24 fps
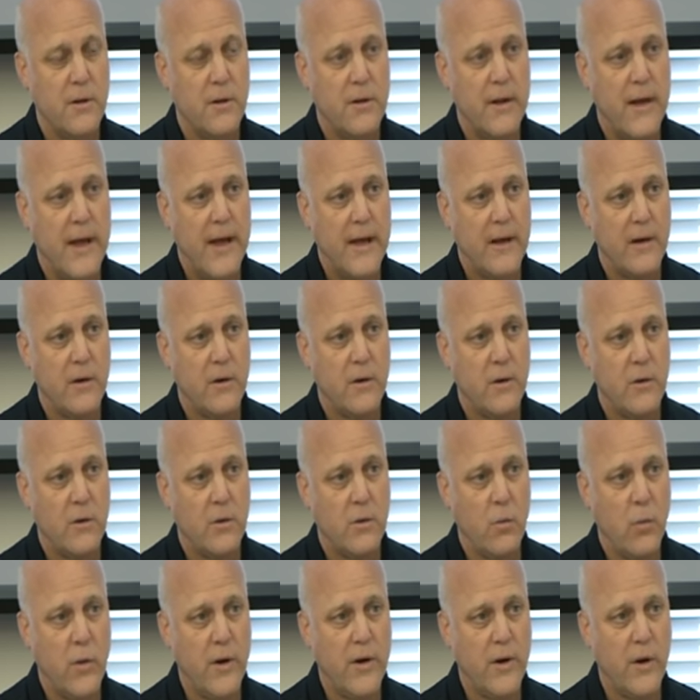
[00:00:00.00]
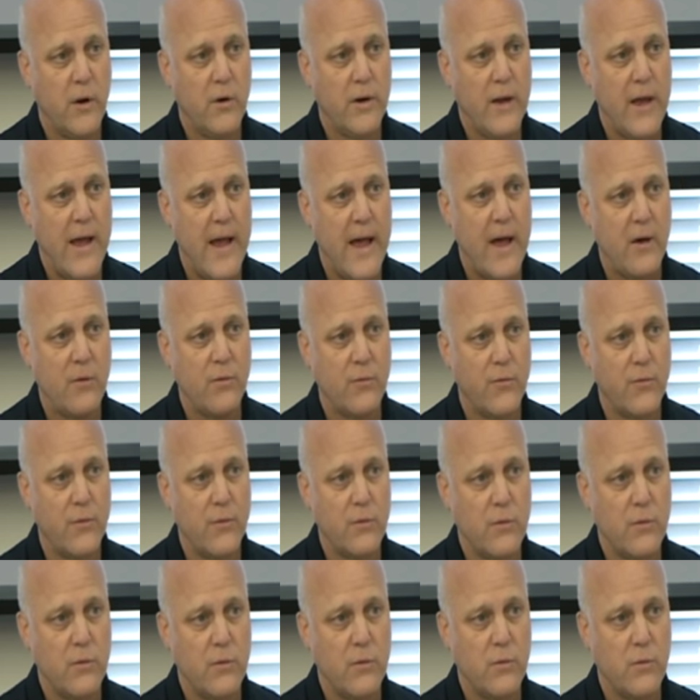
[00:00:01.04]
that we don't have
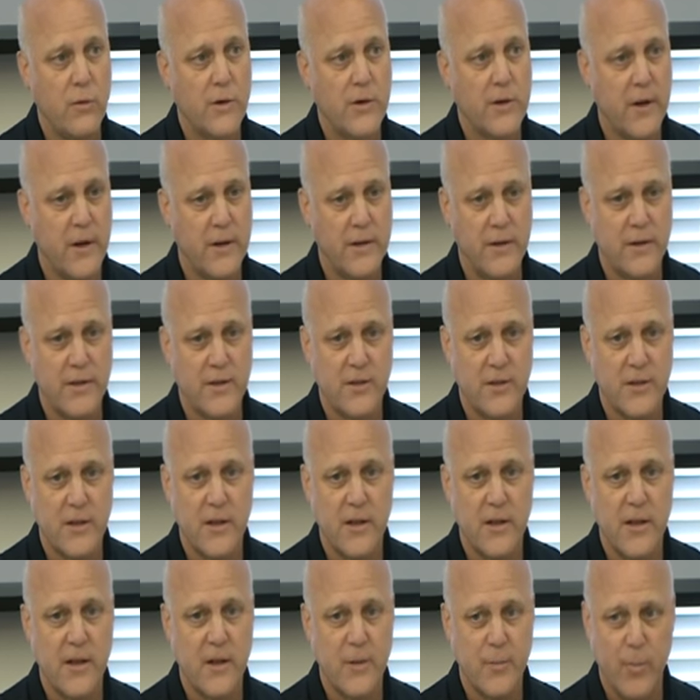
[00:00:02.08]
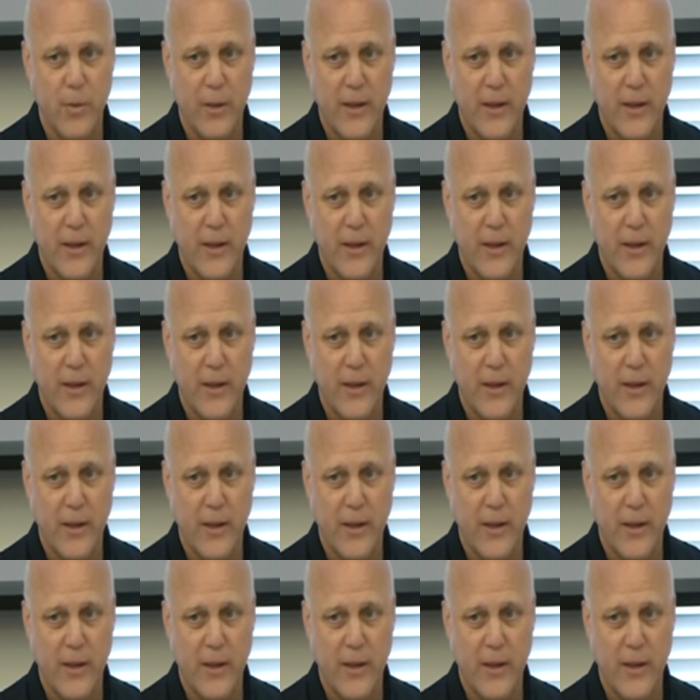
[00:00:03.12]
redundancy in